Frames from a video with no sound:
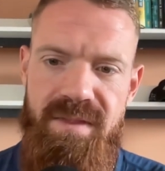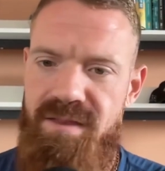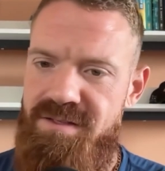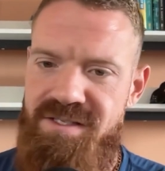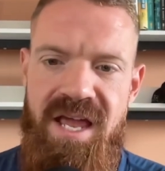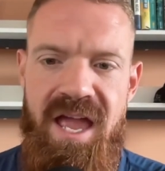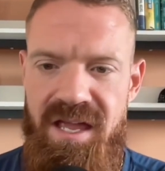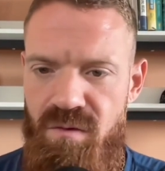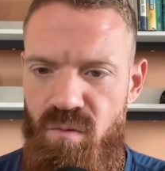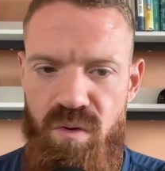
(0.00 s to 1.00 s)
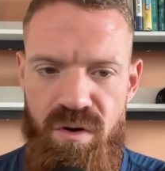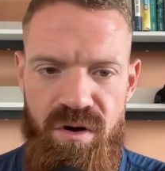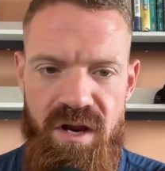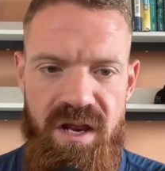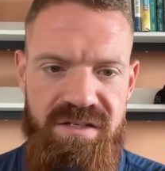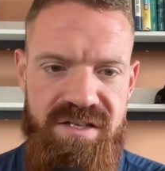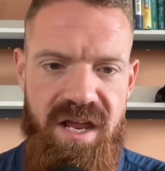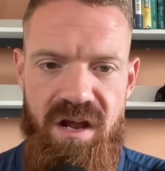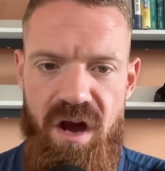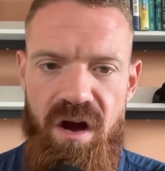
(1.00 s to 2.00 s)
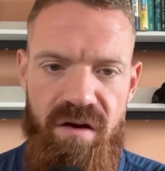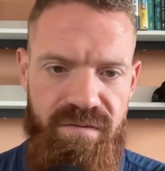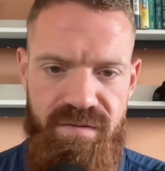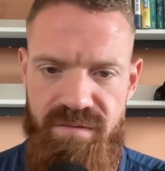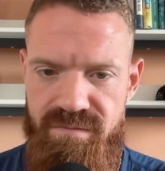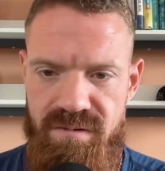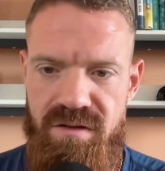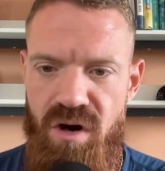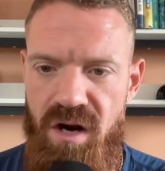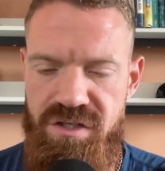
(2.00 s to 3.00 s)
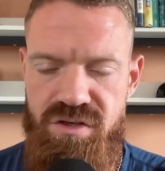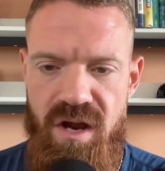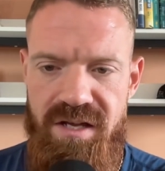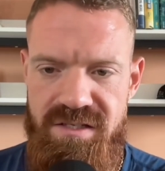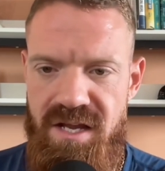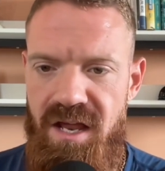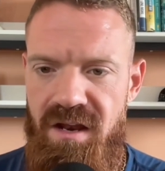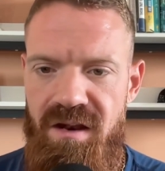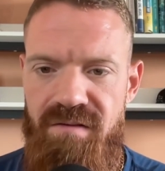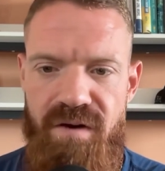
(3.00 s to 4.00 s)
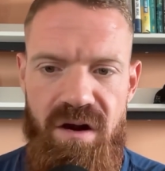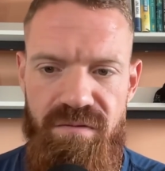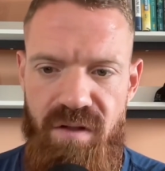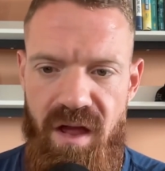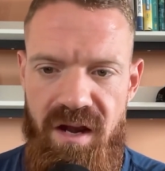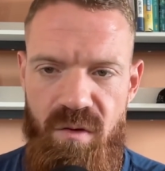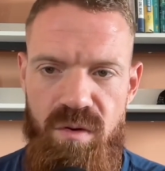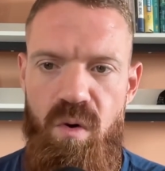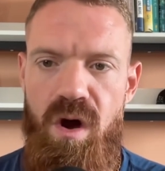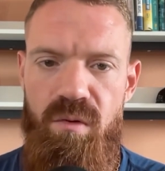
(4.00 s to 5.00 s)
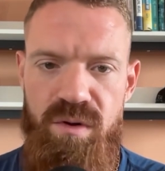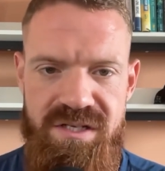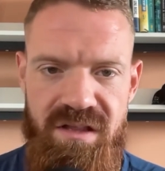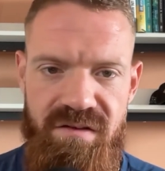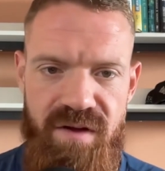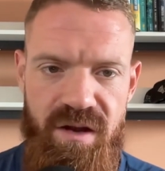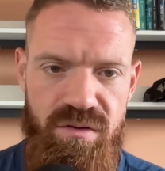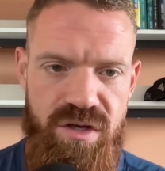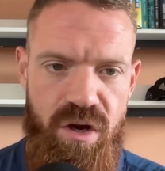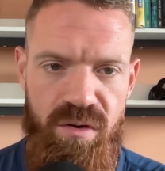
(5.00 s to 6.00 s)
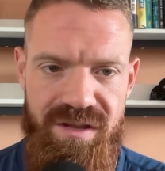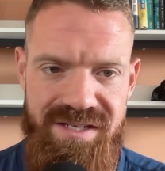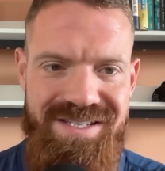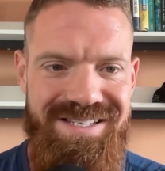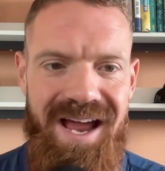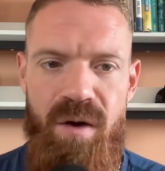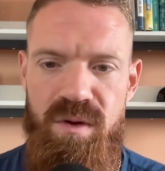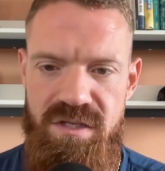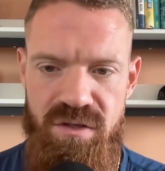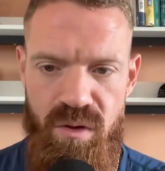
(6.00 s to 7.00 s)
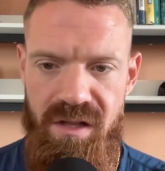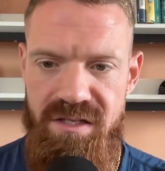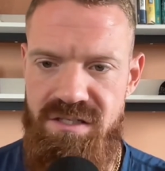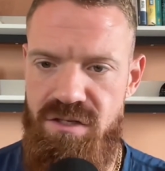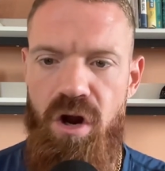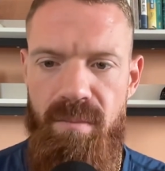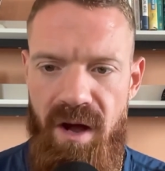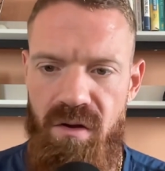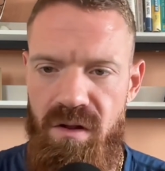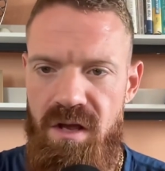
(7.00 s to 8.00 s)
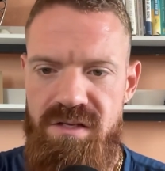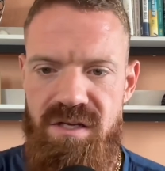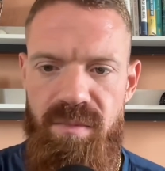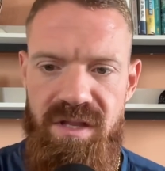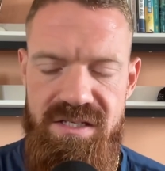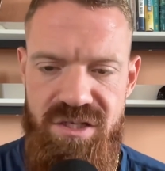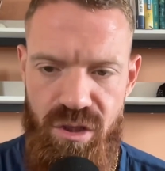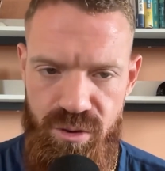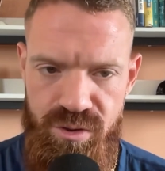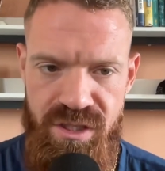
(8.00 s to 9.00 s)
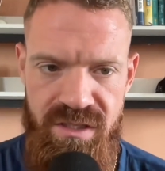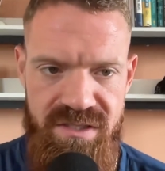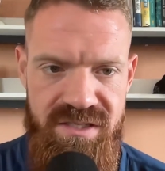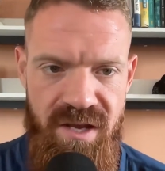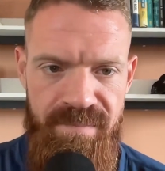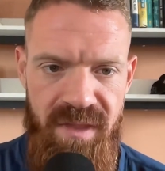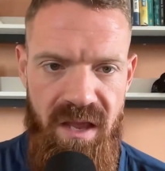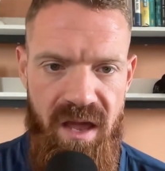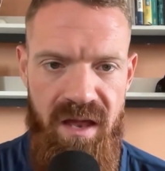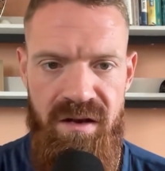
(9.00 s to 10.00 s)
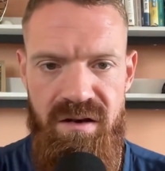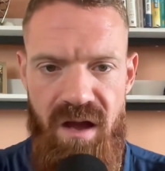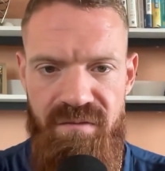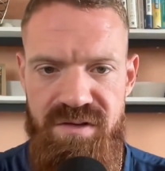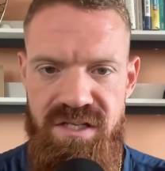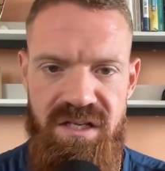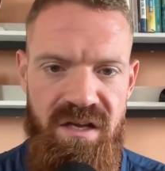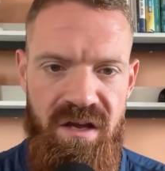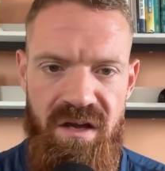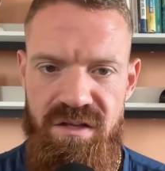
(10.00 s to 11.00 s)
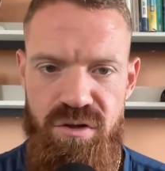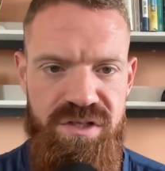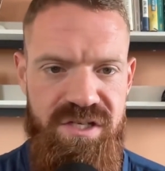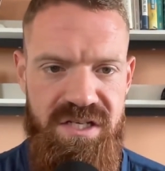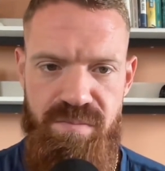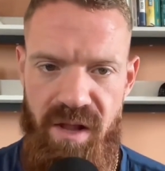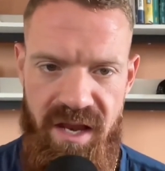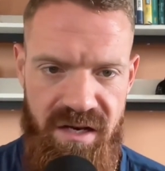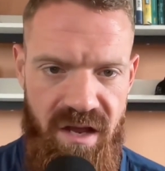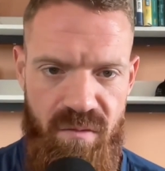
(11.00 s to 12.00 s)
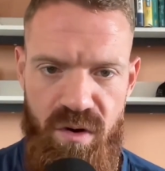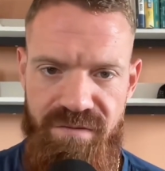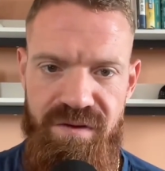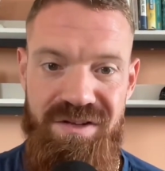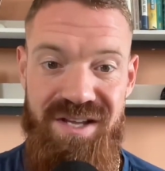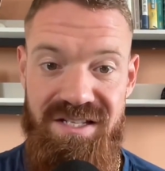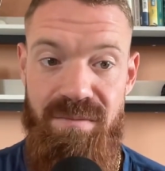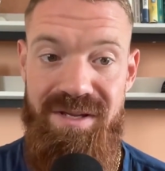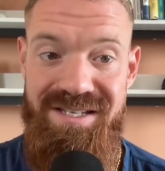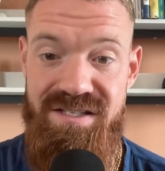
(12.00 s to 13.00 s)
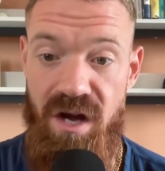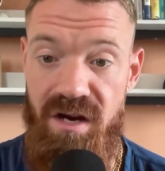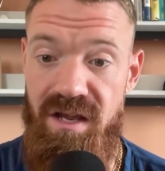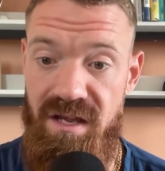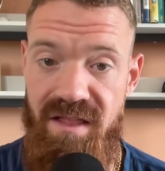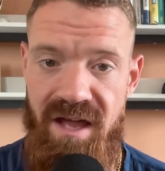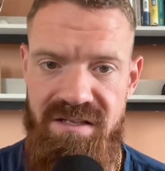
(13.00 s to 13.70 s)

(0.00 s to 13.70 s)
say we're in a state of chronic stress and fight or flight, and we want to reset the vagal tone. This is how we do it. Let's talk about some of these solutions. And obviously, you just explained kind of what it feels like to be stuck in that